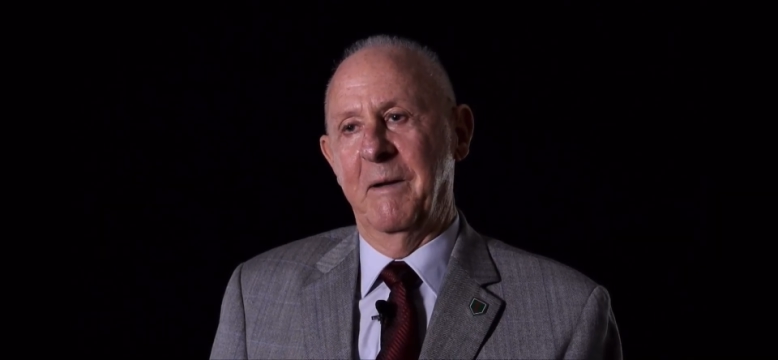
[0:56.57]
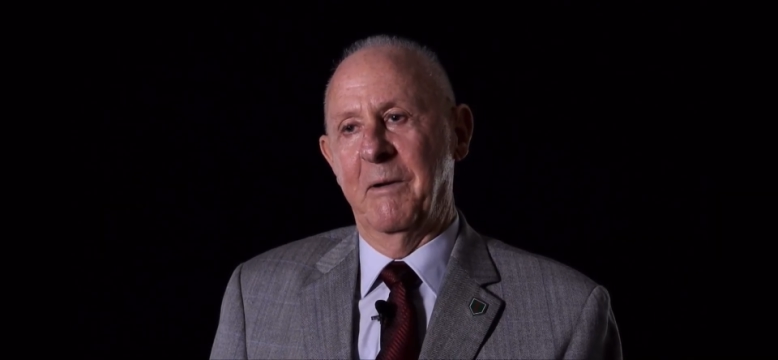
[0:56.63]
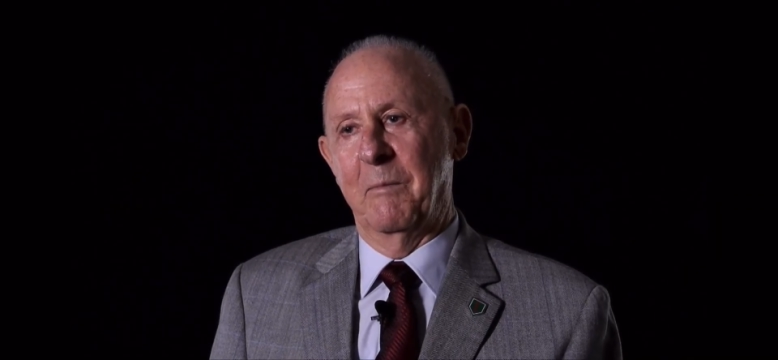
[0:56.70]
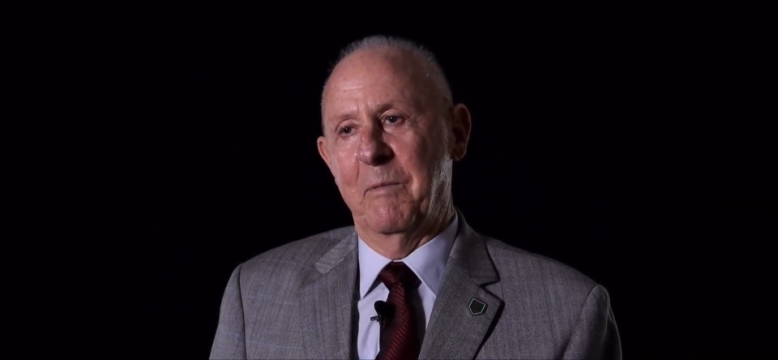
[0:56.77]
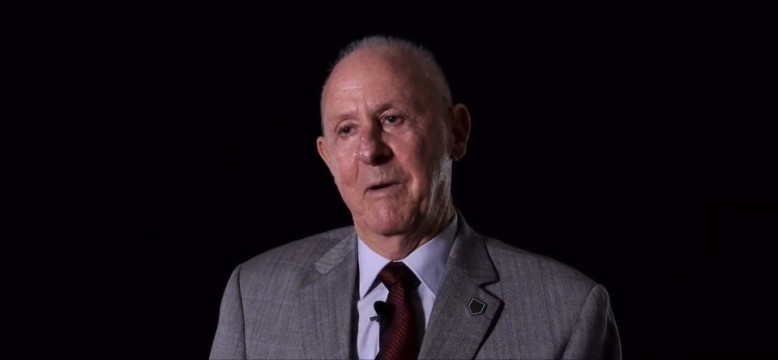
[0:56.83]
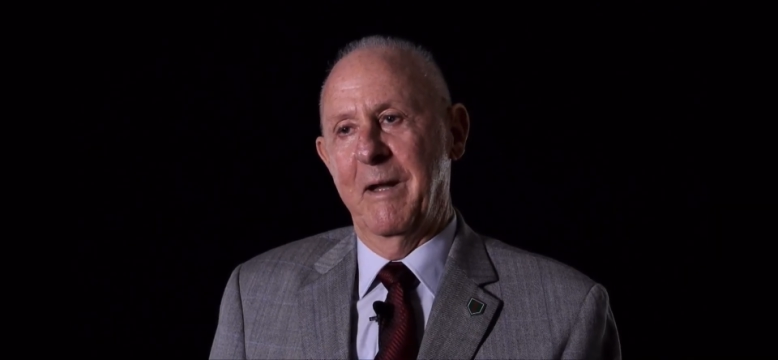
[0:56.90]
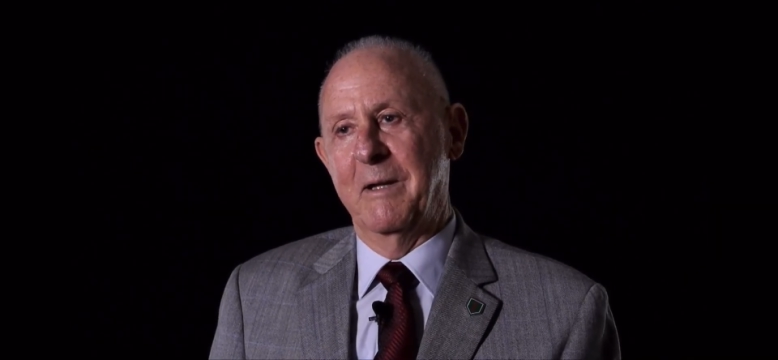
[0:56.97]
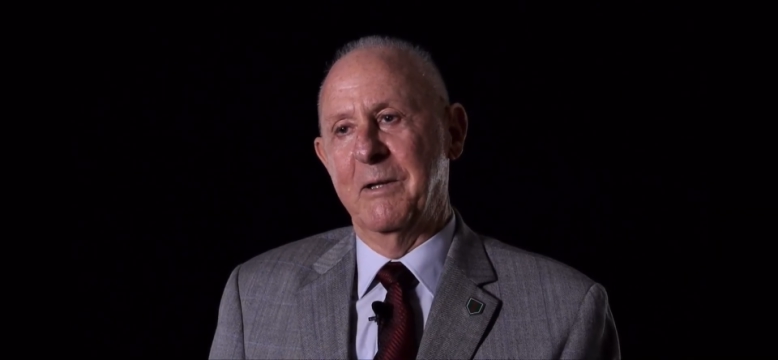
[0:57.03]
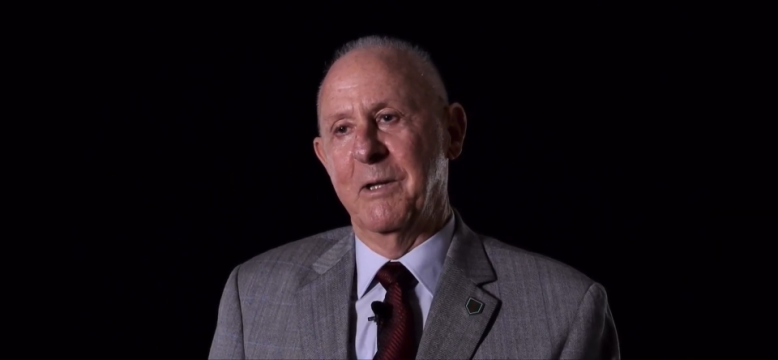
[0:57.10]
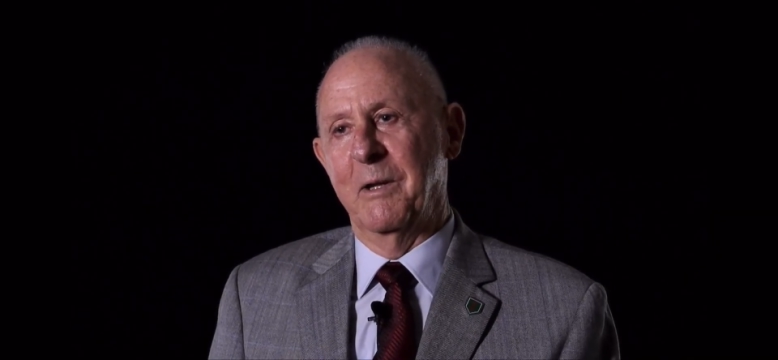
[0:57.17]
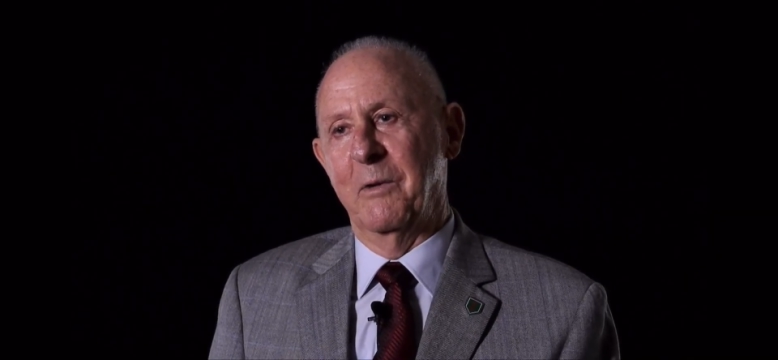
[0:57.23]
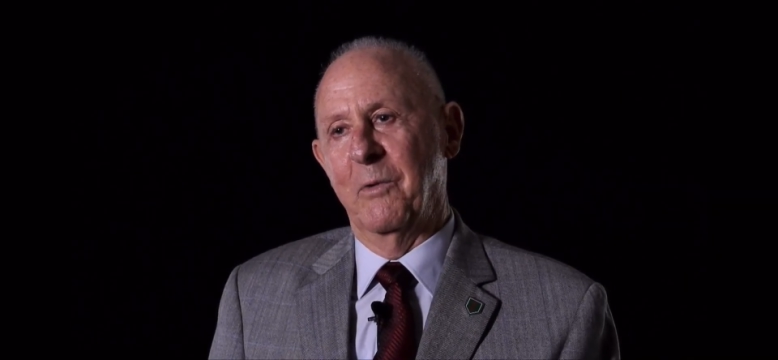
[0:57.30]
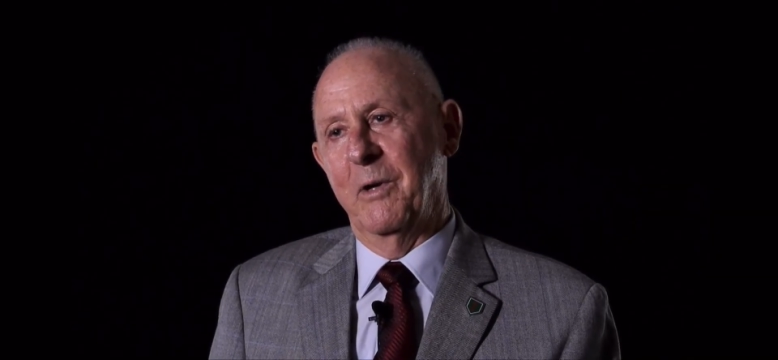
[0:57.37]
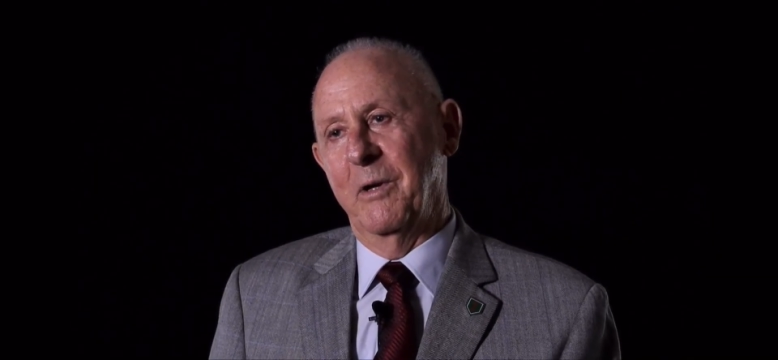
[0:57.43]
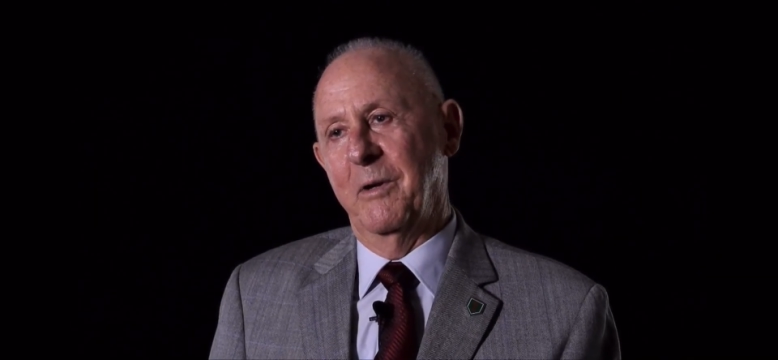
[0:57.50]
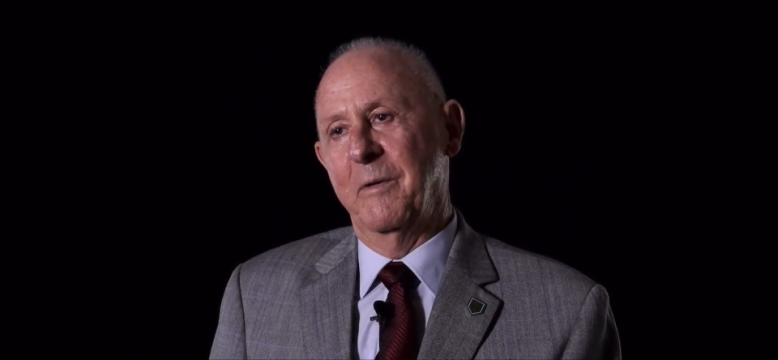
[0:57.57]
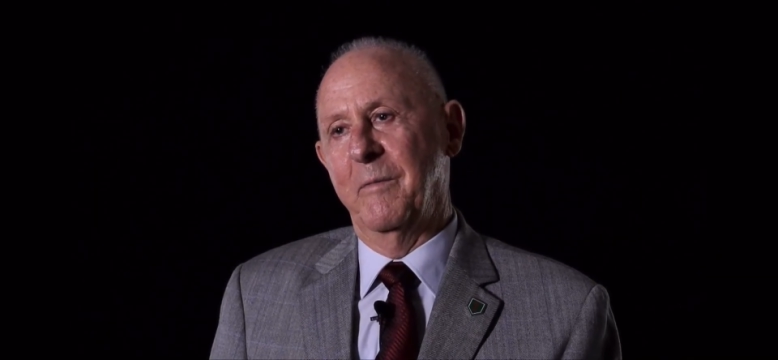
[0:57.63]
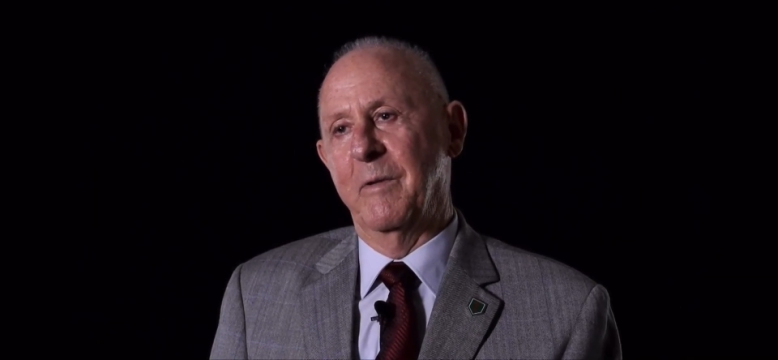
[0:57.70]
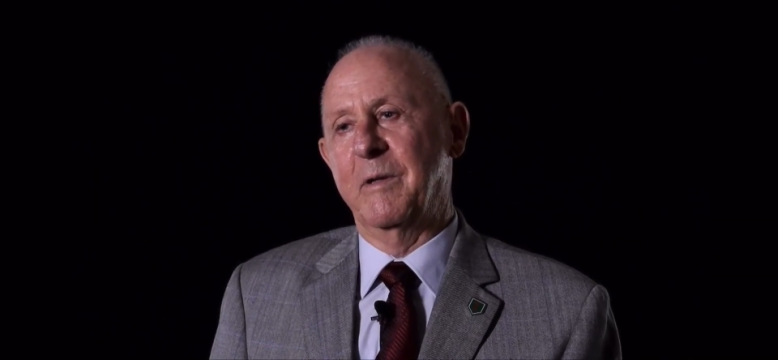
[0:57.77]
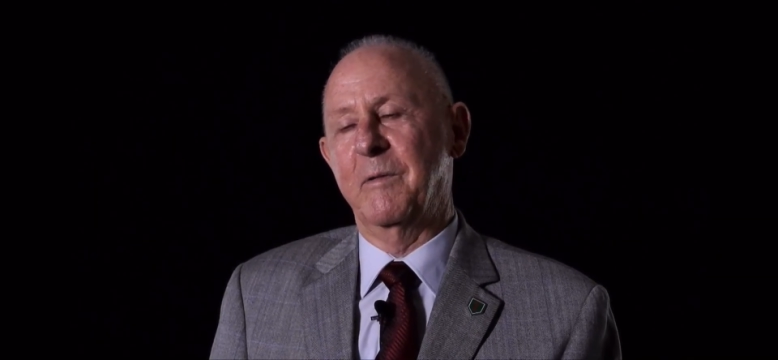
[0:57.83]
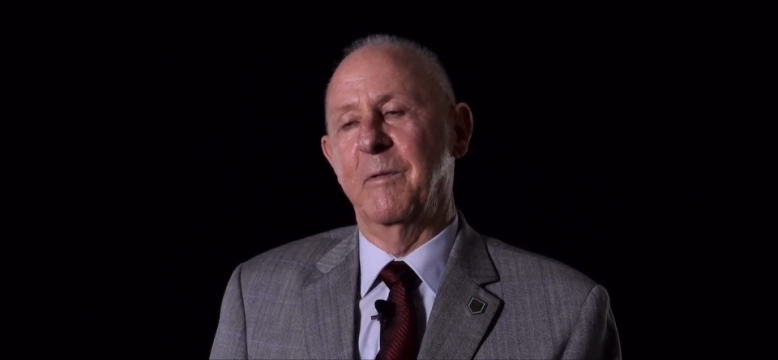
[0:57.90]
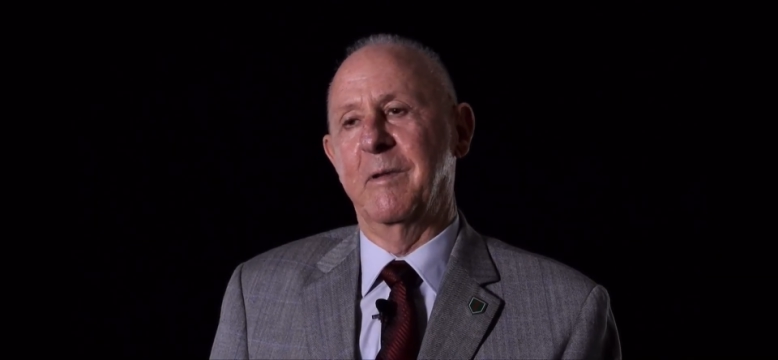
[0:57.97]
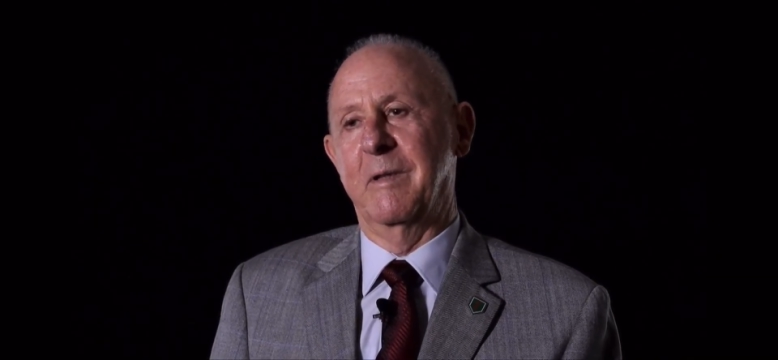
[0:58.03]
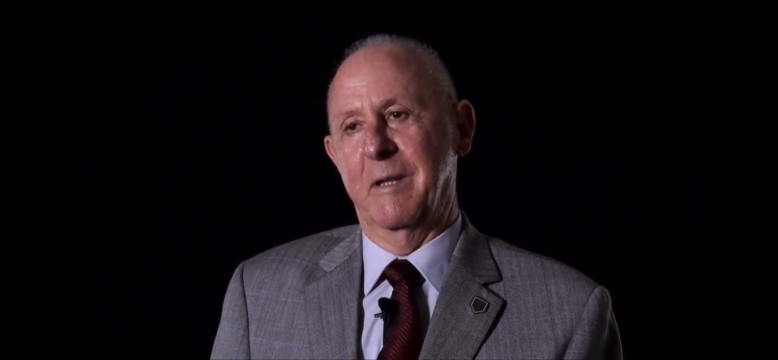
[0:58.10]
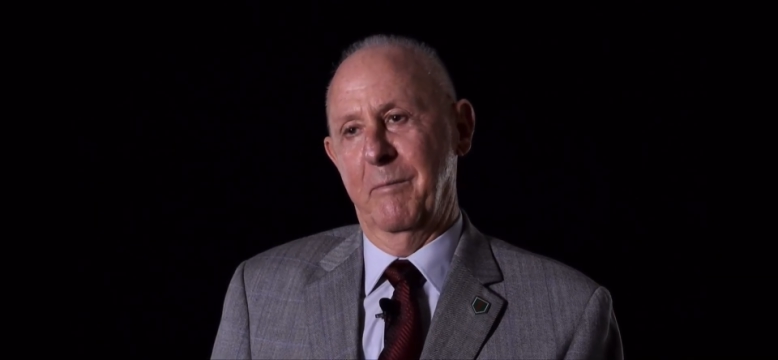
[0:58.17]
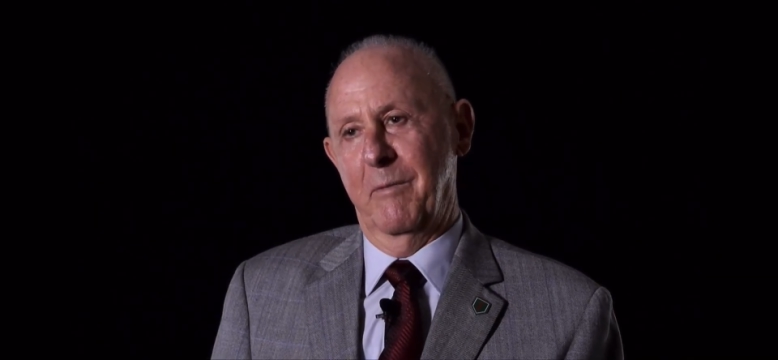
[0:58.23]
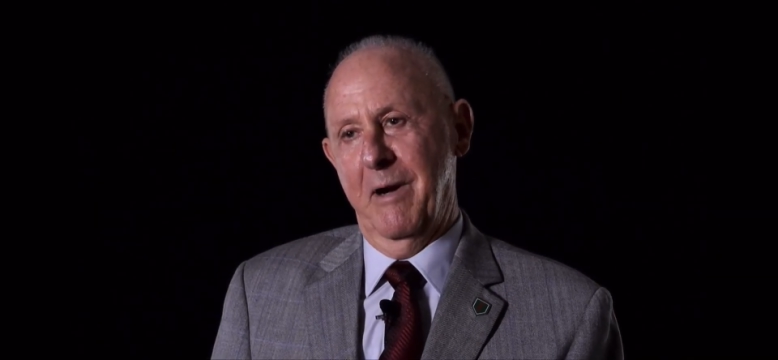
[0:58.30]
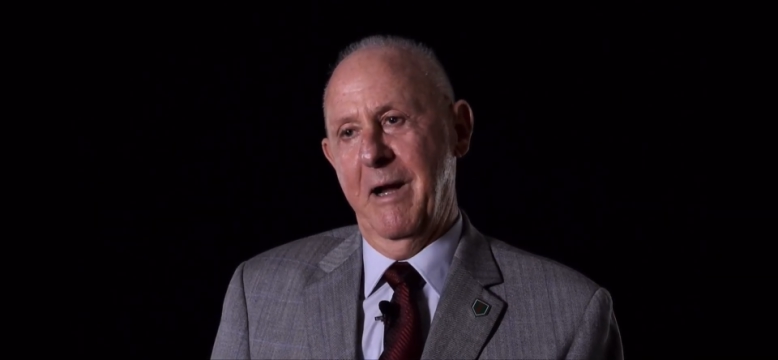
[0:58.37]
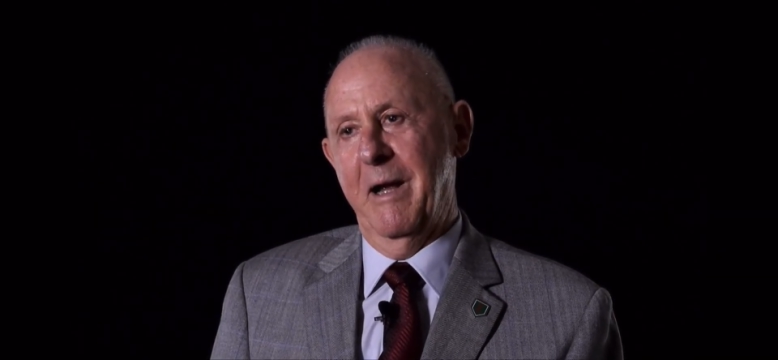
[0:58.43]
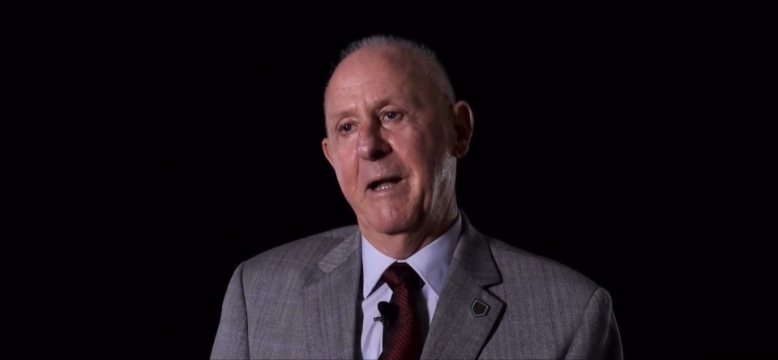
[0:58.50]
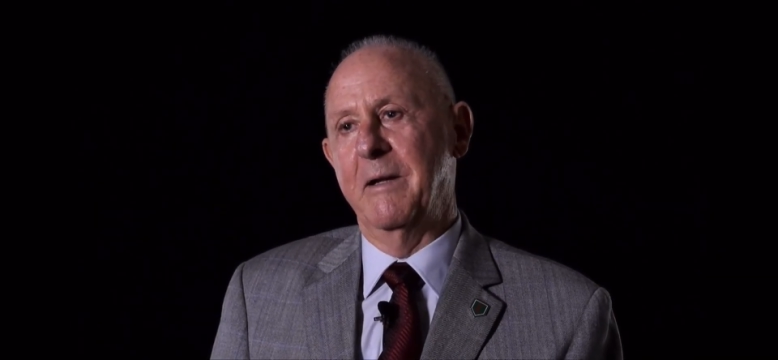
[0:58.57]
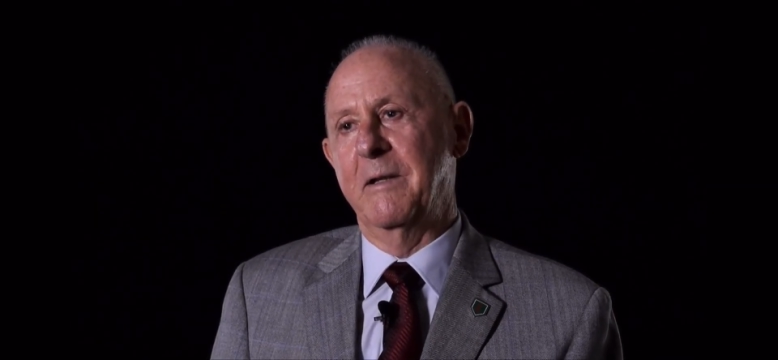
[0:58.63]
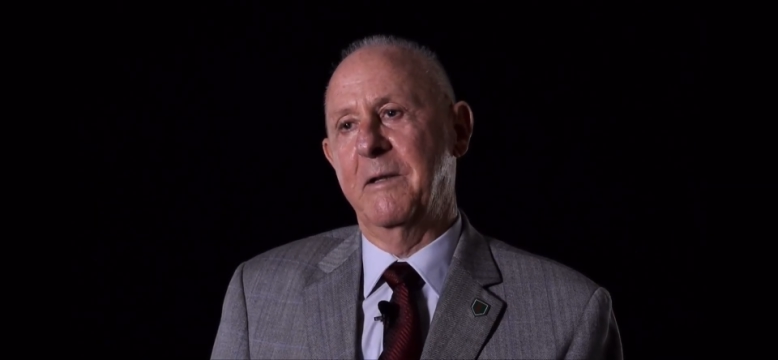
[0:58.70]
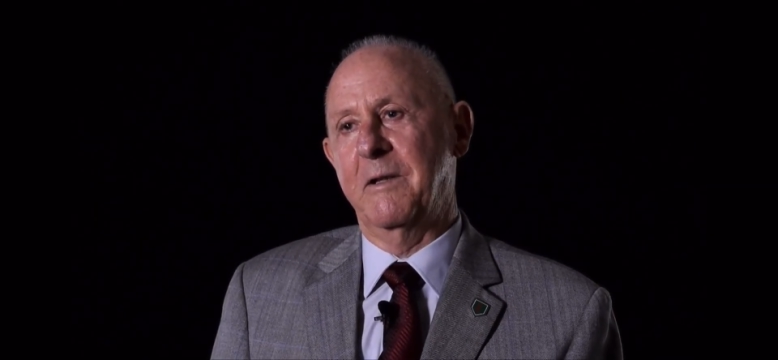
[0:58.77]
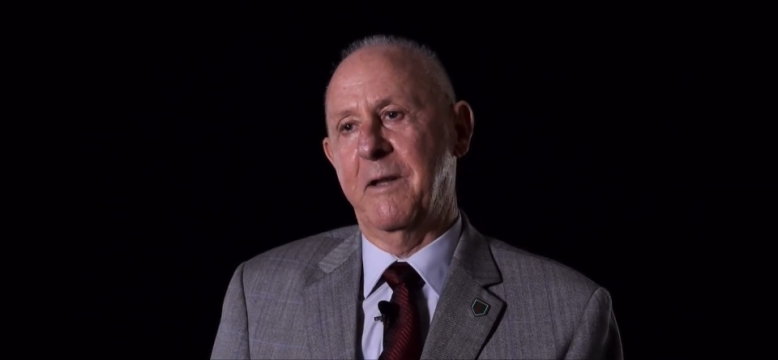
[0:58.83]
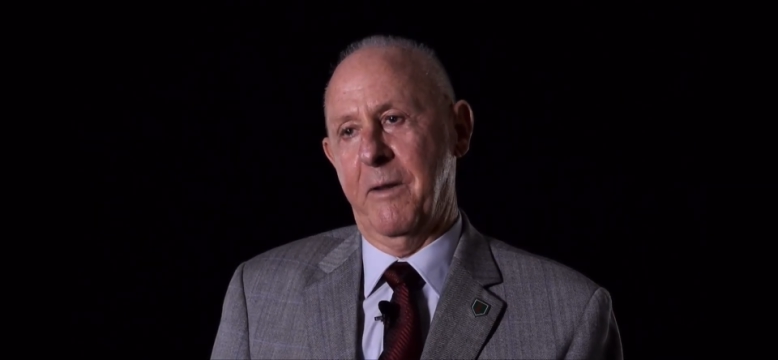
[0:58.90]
aeroplanes in the world, which was the Mirage